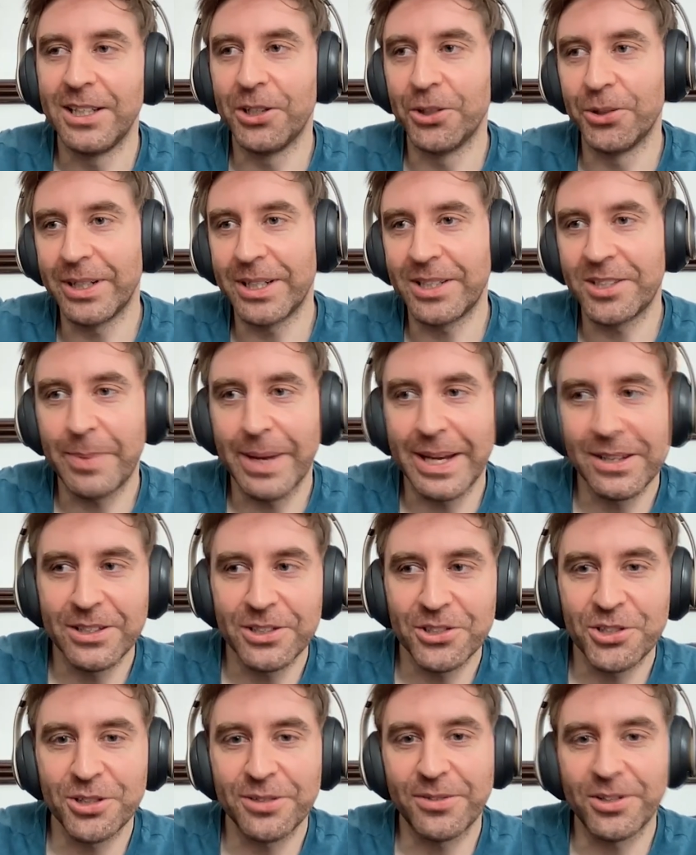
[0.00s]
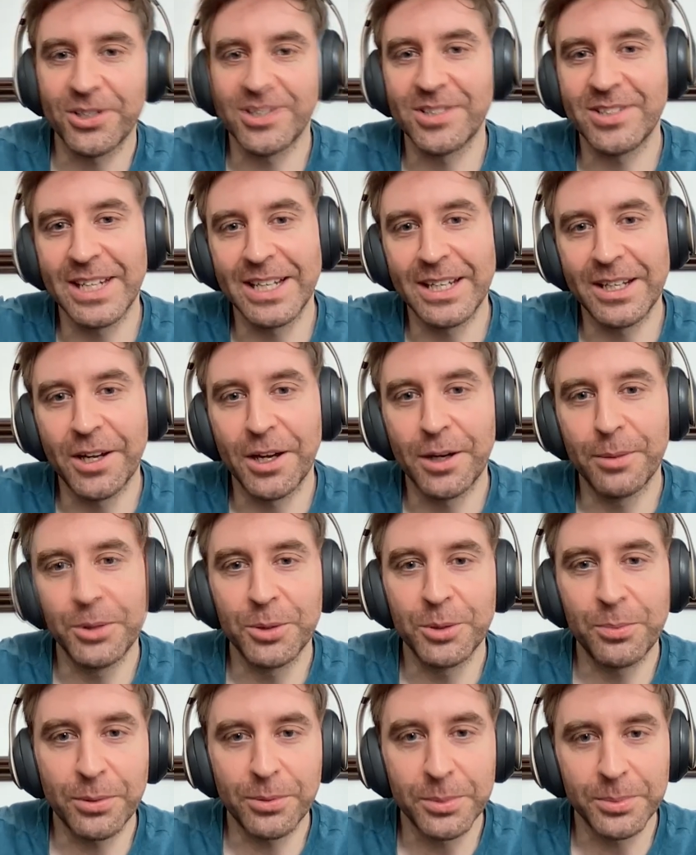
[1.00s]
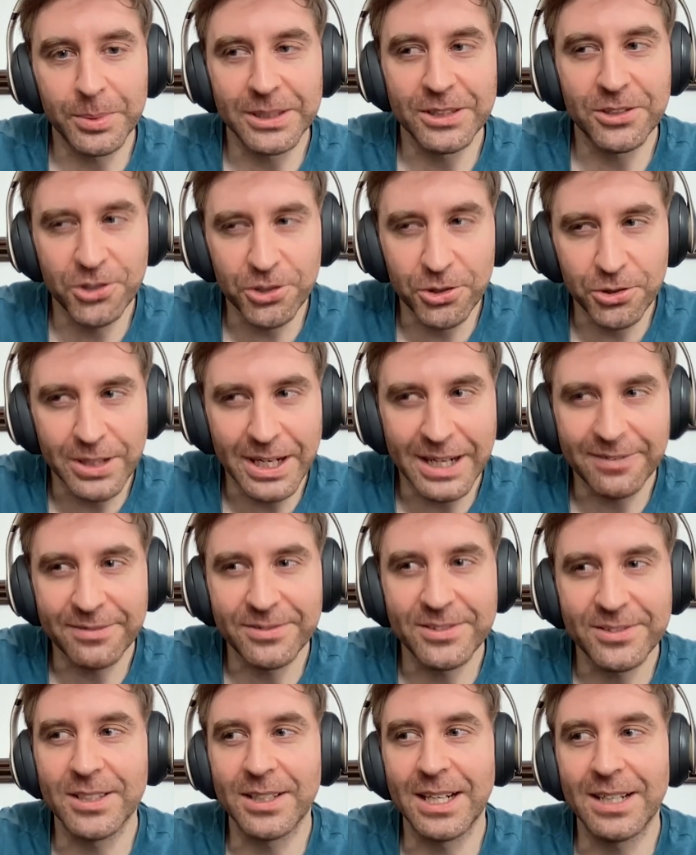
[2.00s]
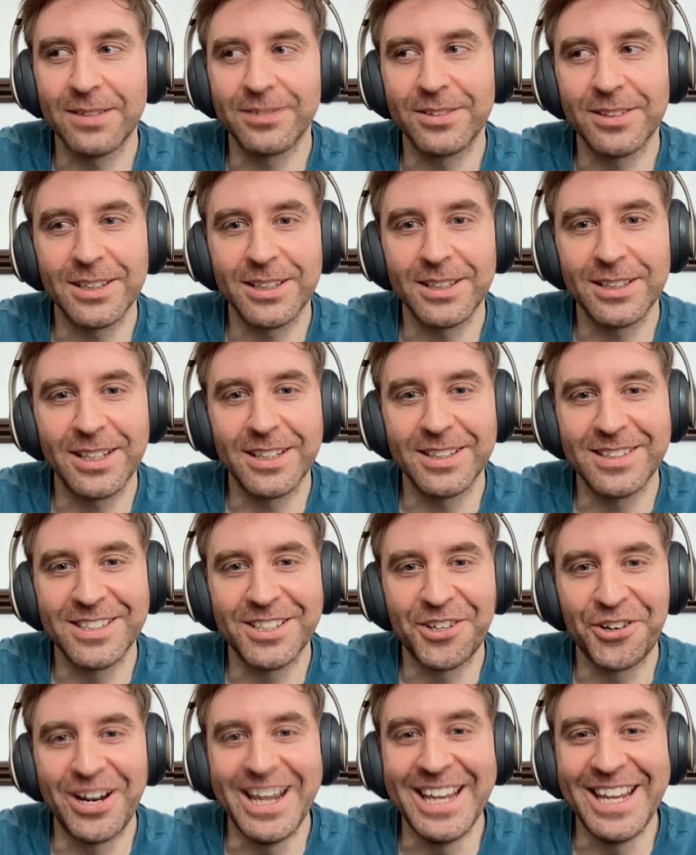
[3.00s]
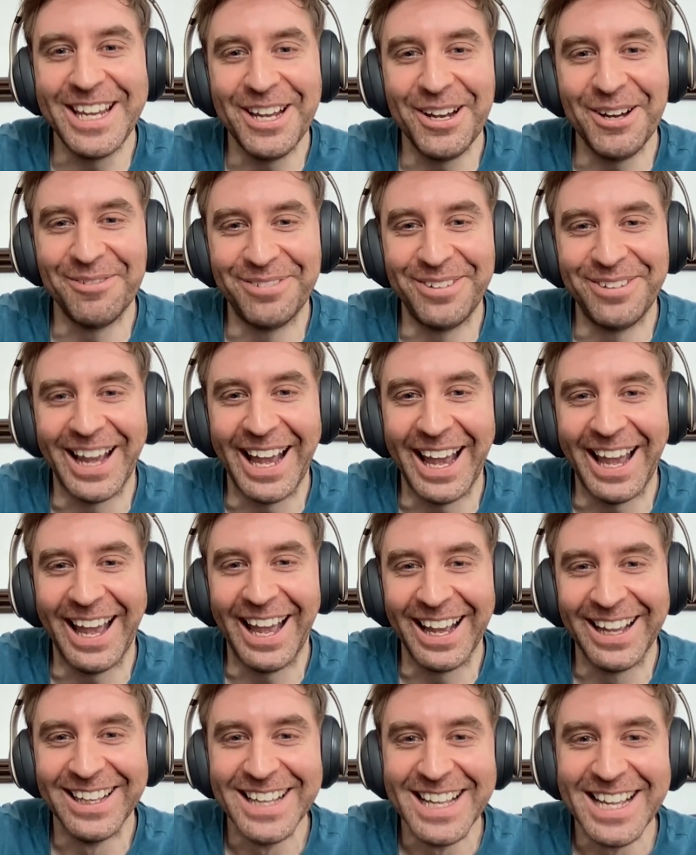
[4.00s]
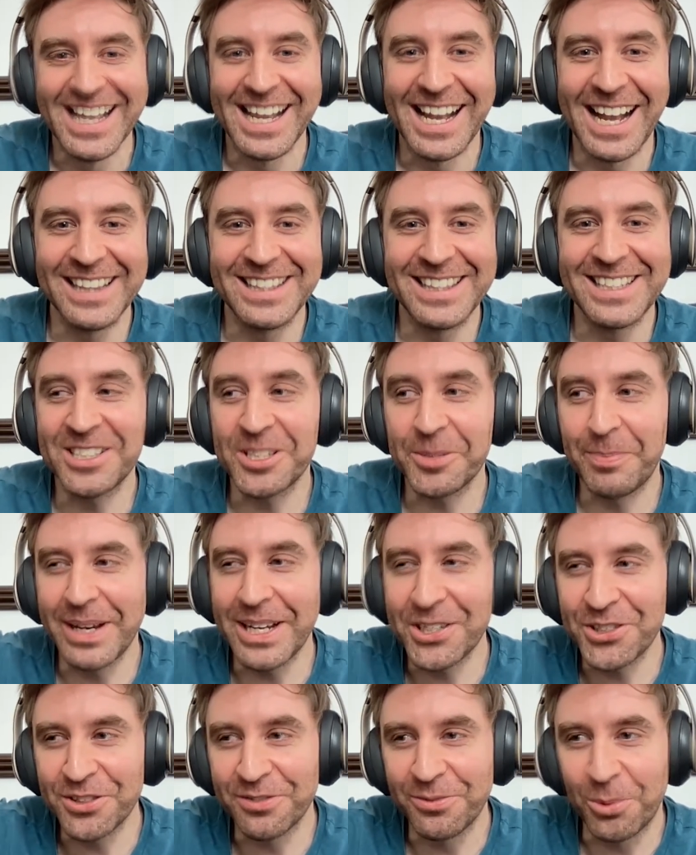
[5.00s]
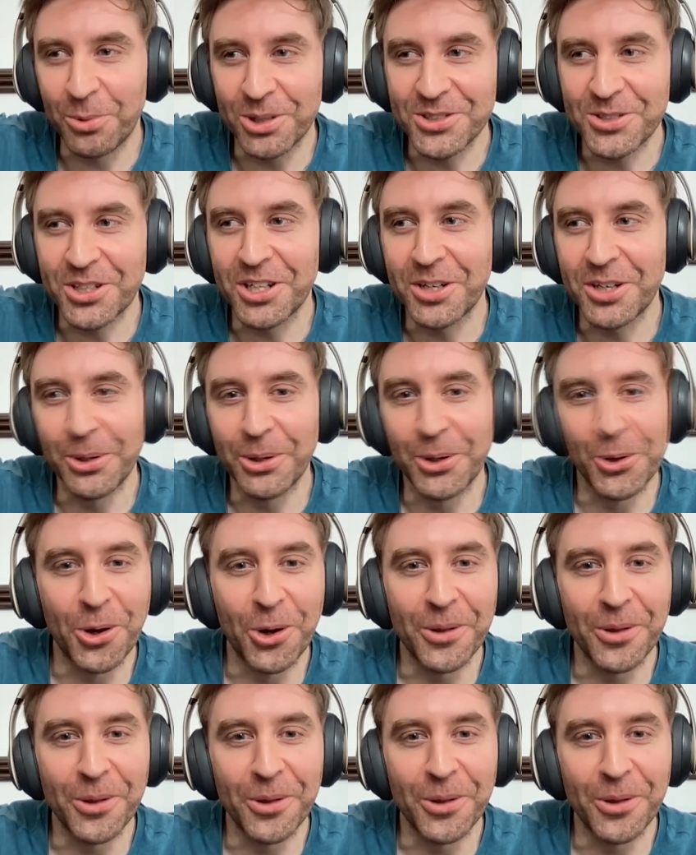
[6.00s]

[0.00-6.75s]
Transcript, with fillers: expenditure versus income? You probably do have to have a degree of anticipation of what's going to be going on there.